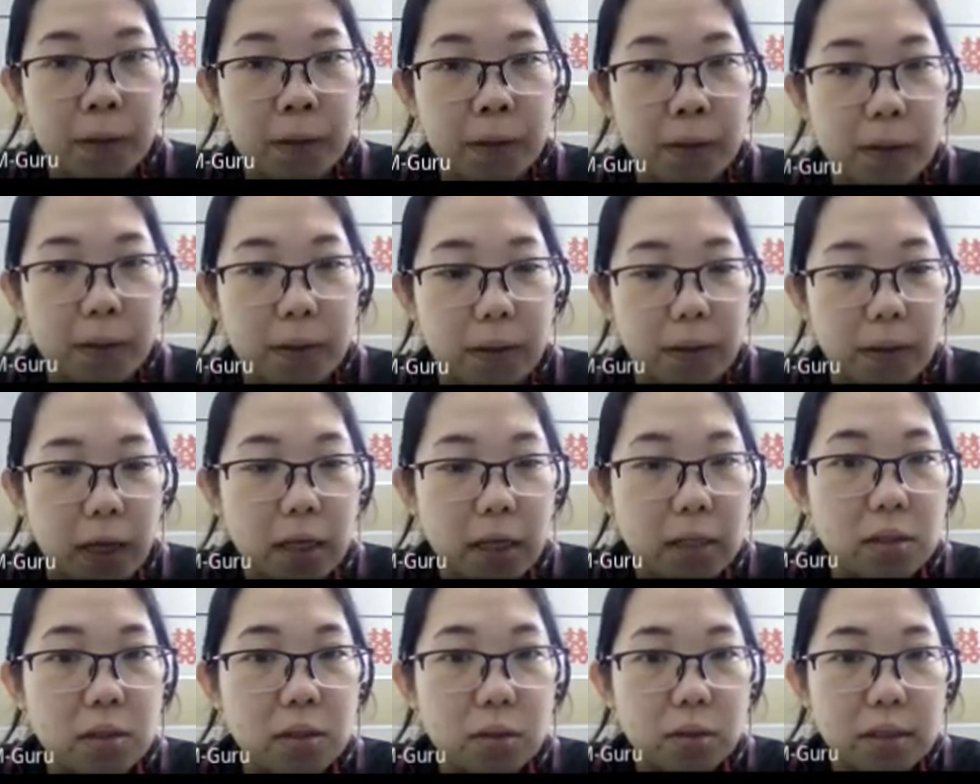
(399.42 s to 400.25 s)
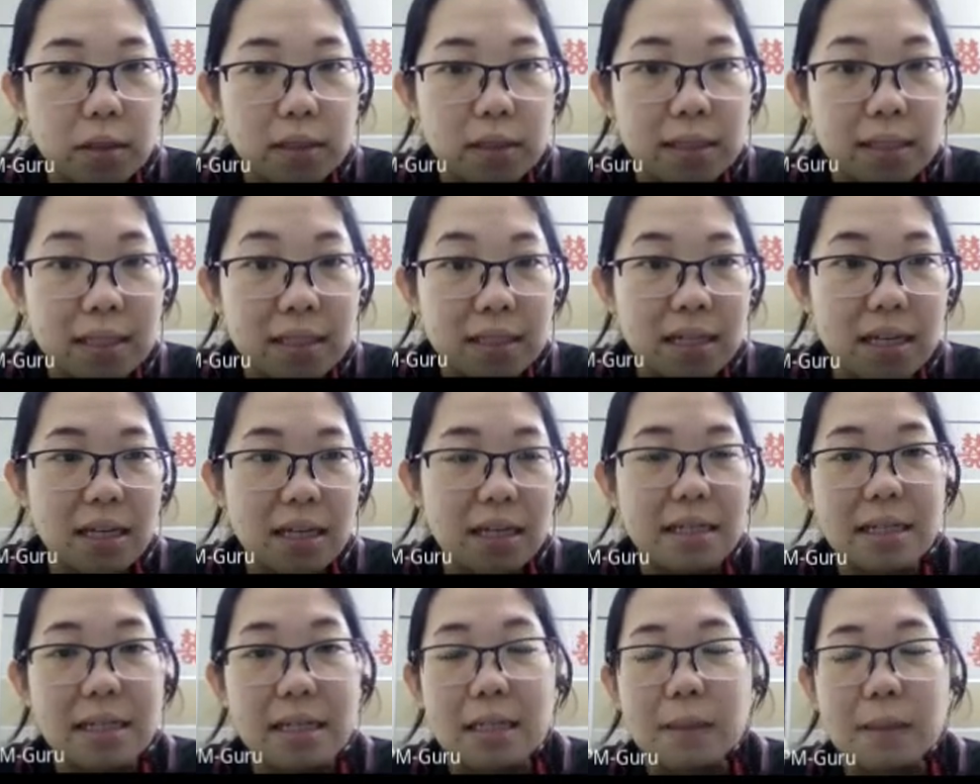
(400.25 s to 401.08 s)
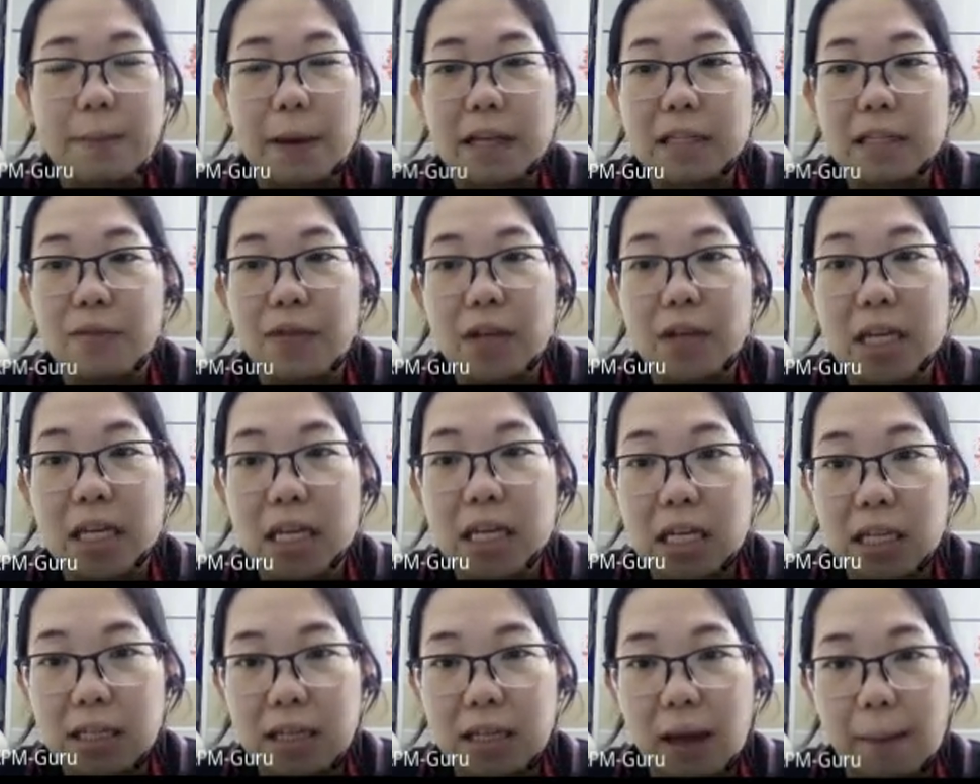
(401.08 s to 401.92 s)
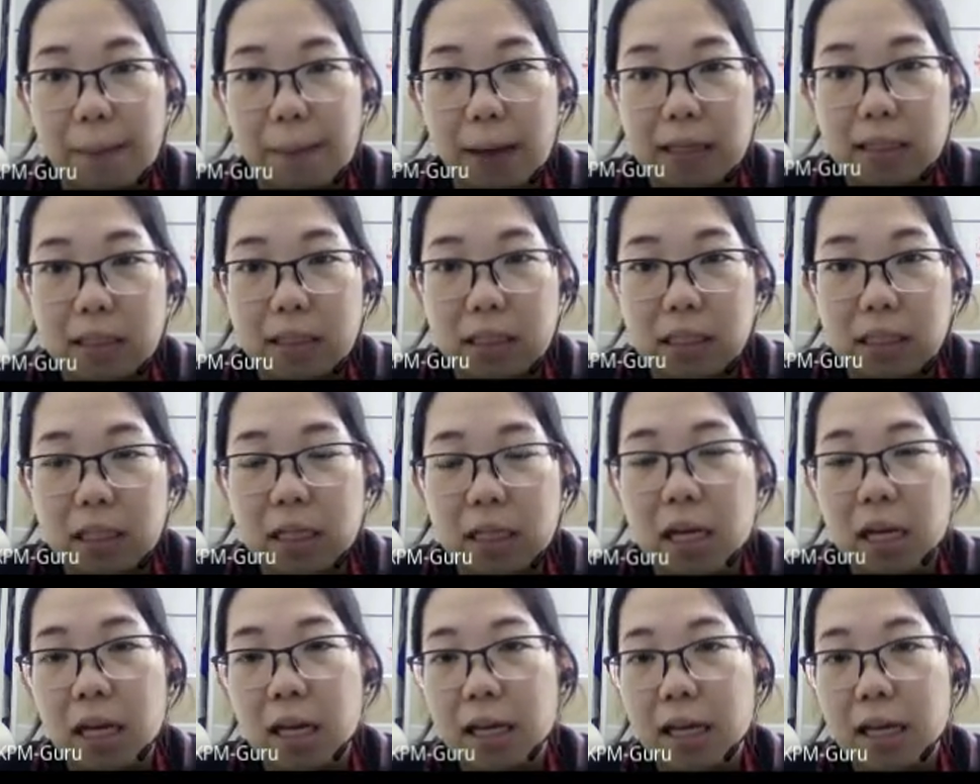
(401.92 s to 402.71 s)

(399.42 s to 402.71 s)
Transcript: Okay, so C is the specific heat capacity.